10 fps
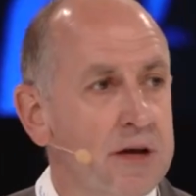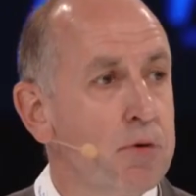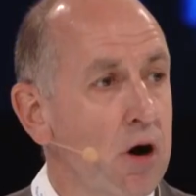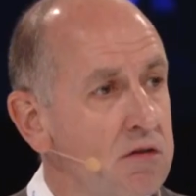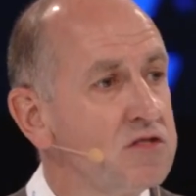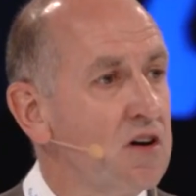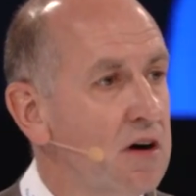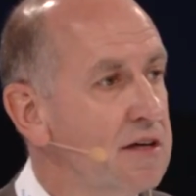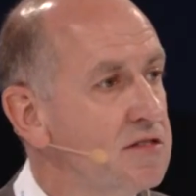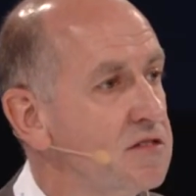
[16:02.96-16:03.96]

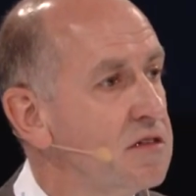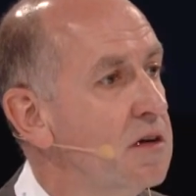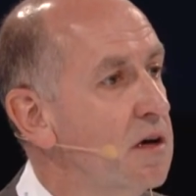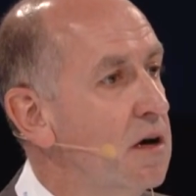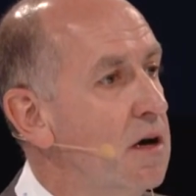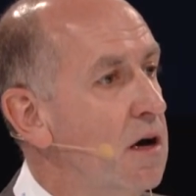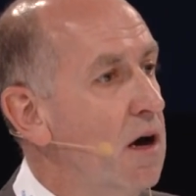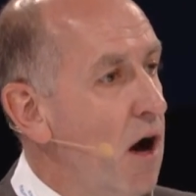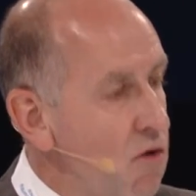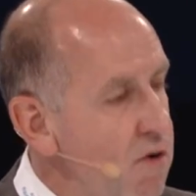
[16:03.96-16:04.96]
prioritized
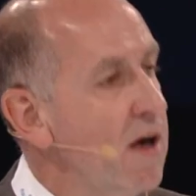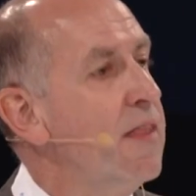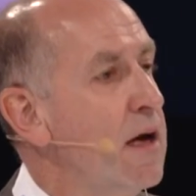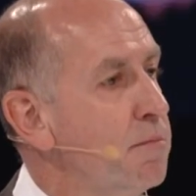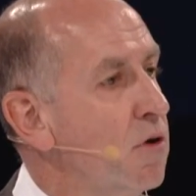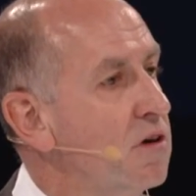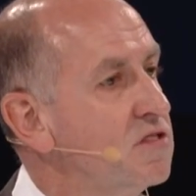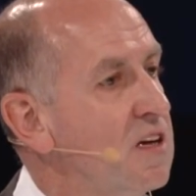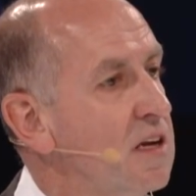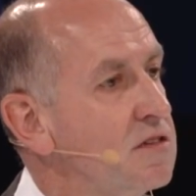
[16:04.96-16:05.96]
around that
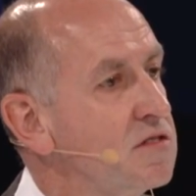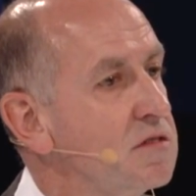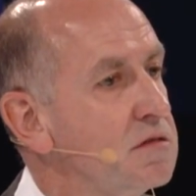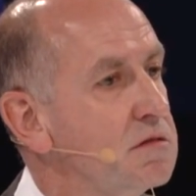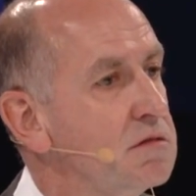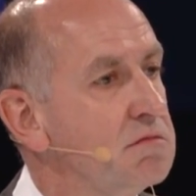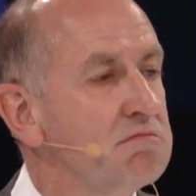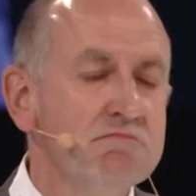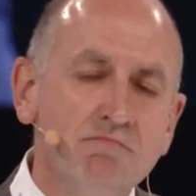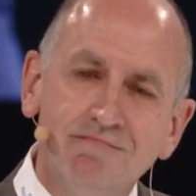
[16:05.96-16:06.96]
priority list?
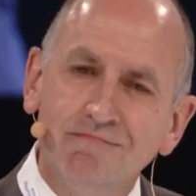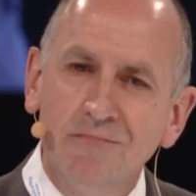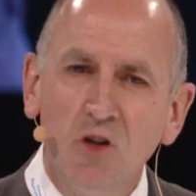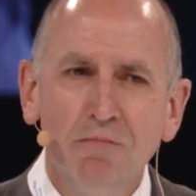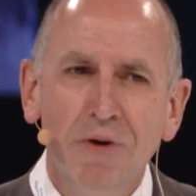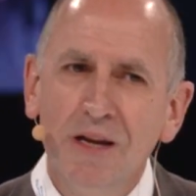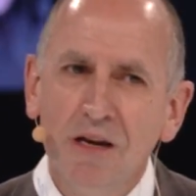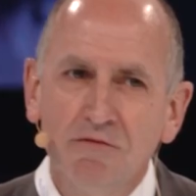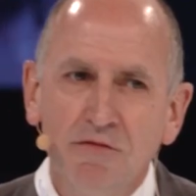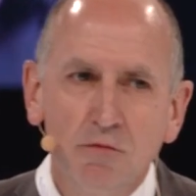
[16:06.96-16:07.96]
Not many,
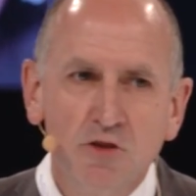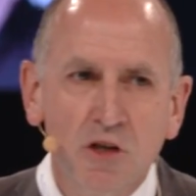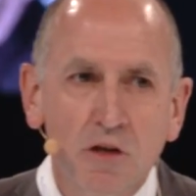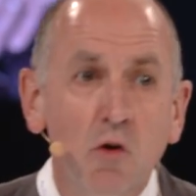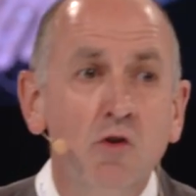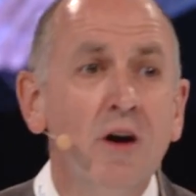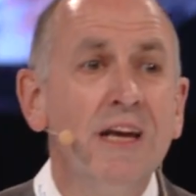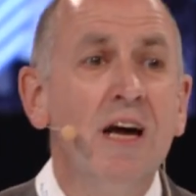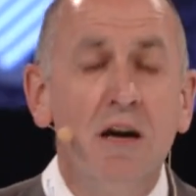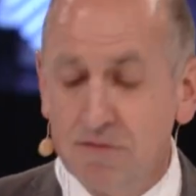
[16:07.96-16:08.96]
unfortunately, or not
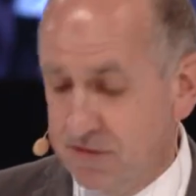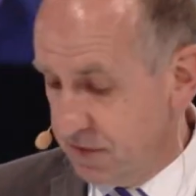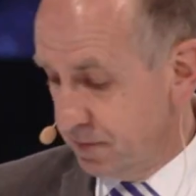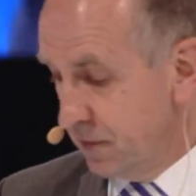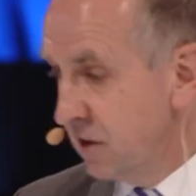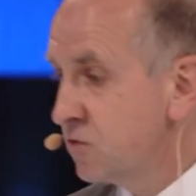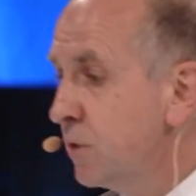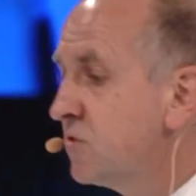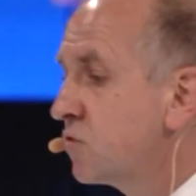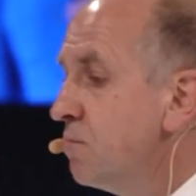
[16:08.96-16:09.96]
enough. So we
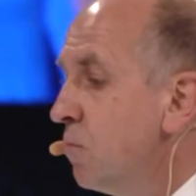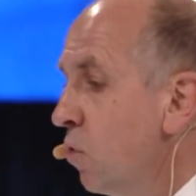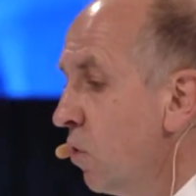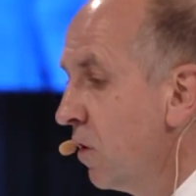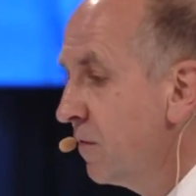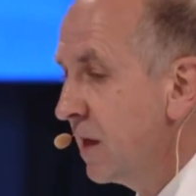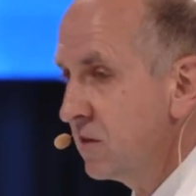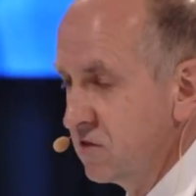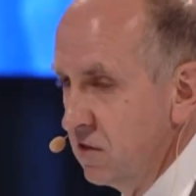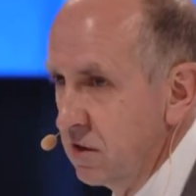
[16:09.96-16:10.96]
need to do more on that
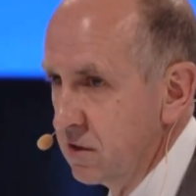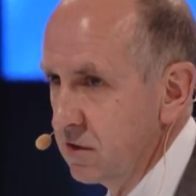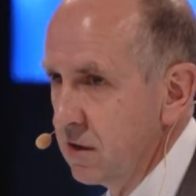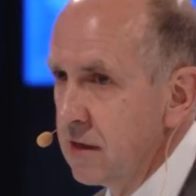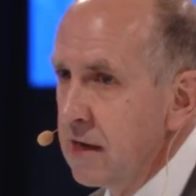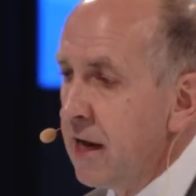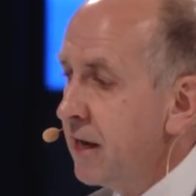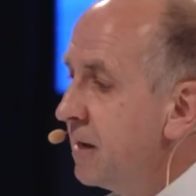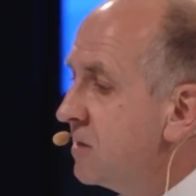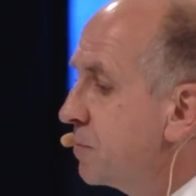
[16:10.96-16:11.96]
side. And it
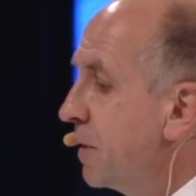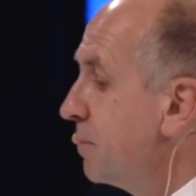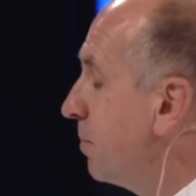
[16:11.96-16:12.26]
is about